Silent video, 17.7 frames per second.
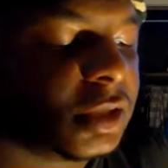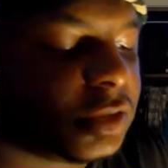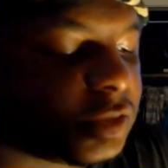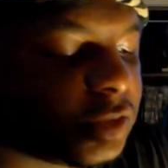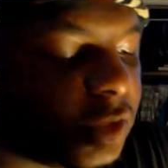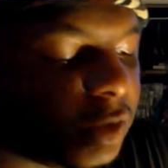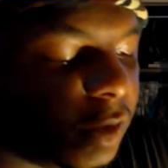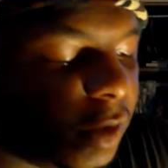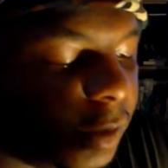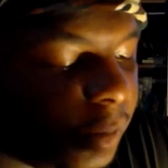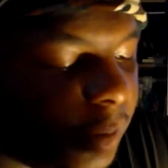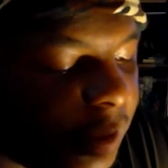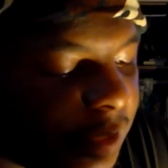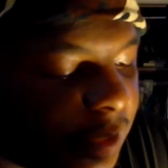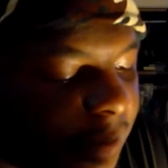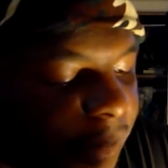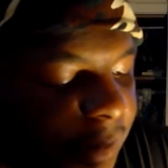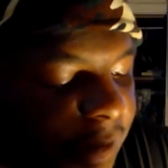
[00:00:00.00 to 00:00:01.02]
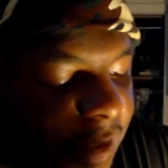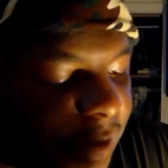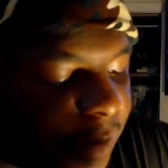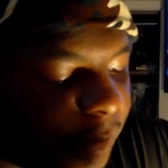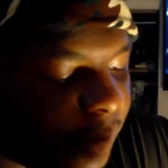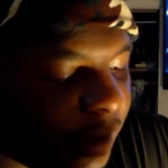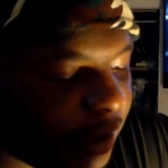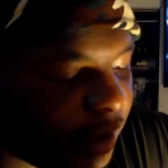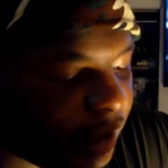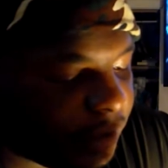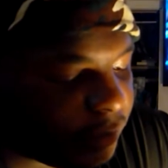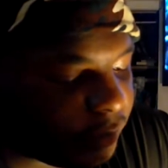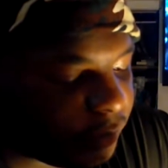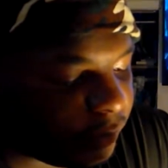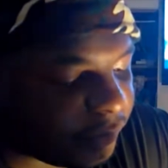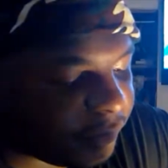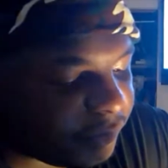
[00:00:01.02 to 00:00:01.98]
So I'm gonna have that playing while I
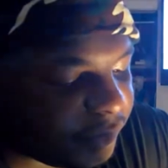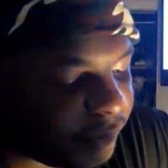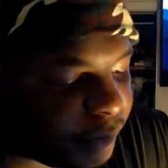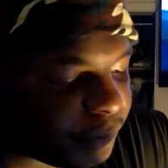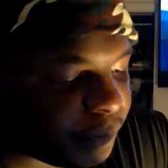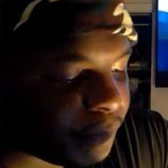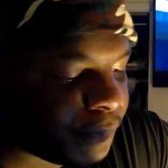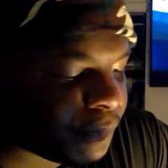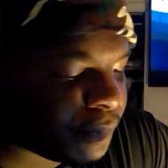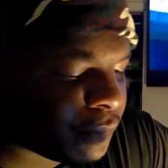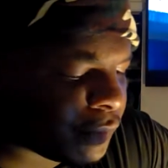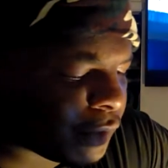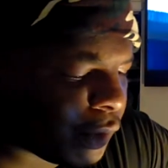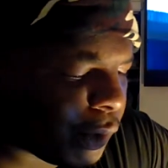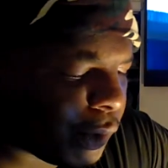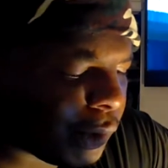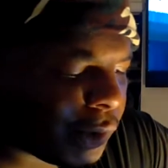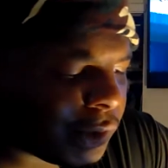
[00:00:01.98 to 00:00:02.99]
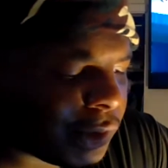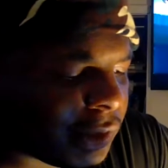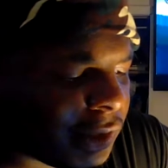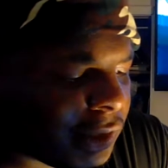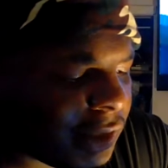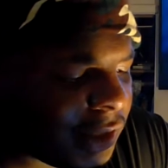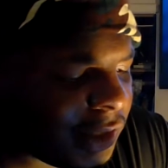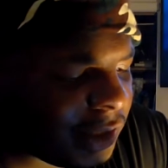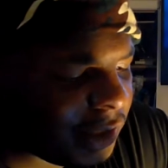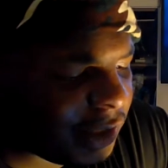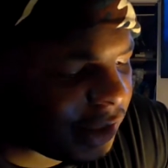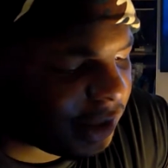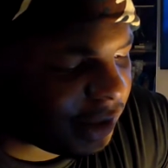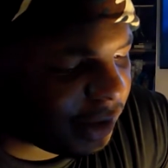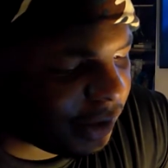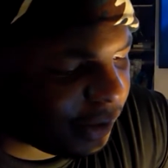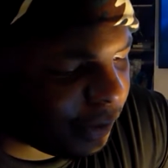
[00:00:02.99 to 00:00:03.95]
do a review on
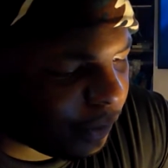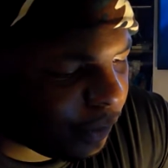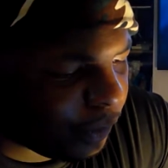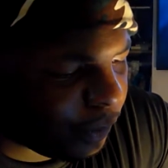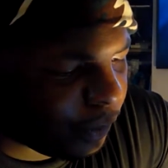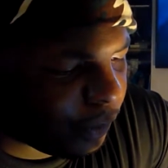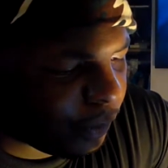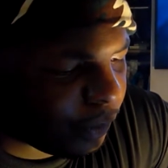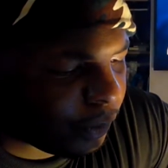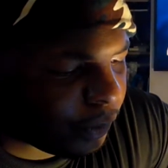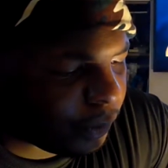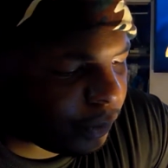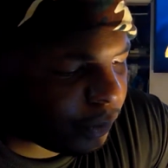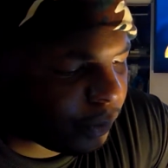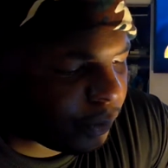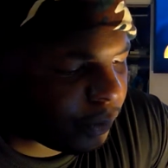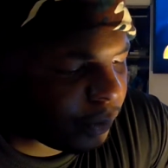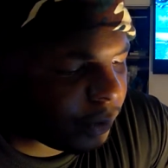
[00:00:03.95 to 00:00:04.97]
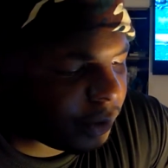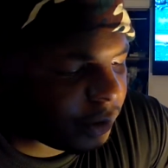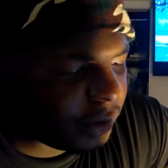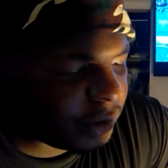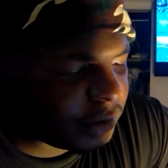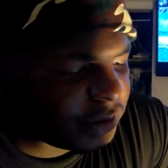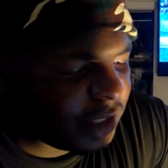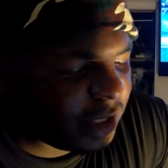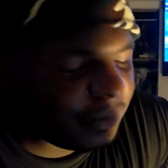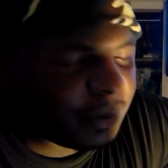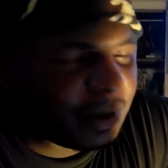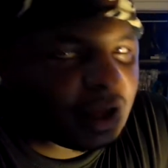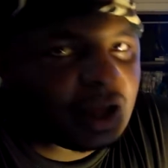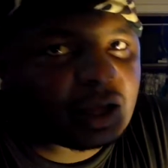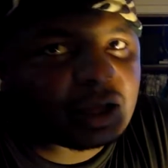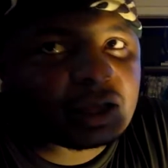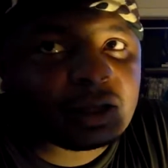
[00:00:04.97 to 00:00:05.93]
uh, one top
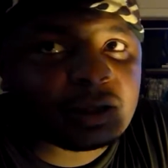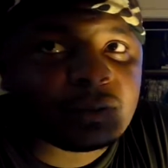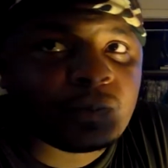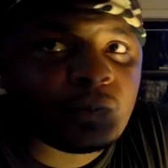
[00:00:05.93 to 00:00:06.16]
Ahk.